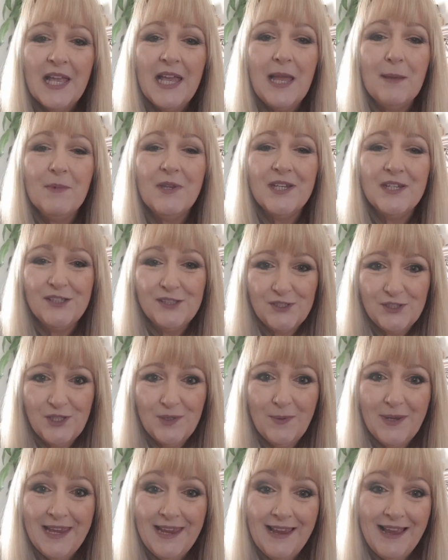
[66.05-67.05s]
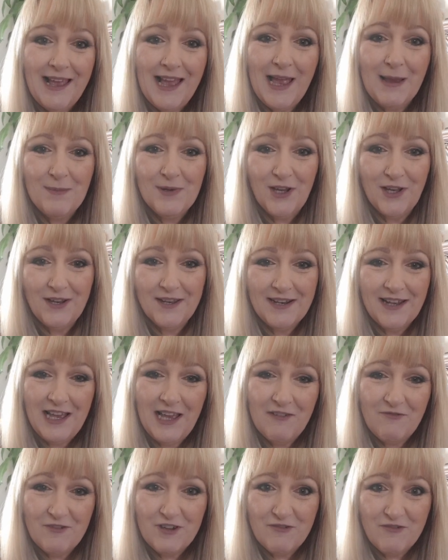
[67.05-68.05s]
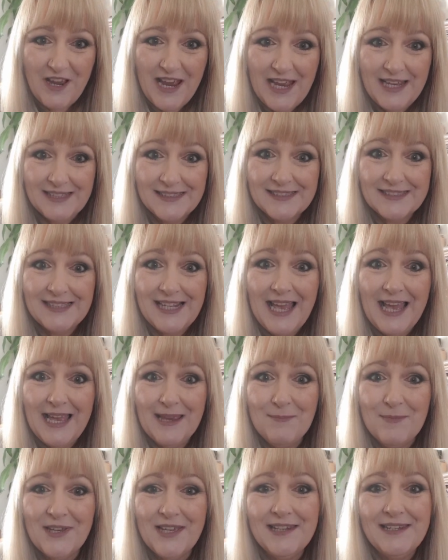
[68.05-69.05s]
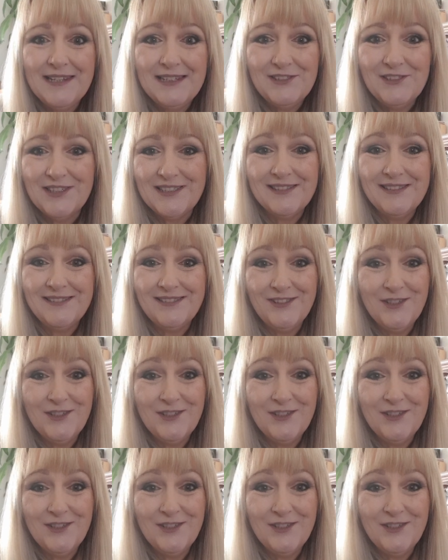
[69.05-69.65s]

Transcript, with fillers: I'm going to do it I'm not going to have regrets I'm going to just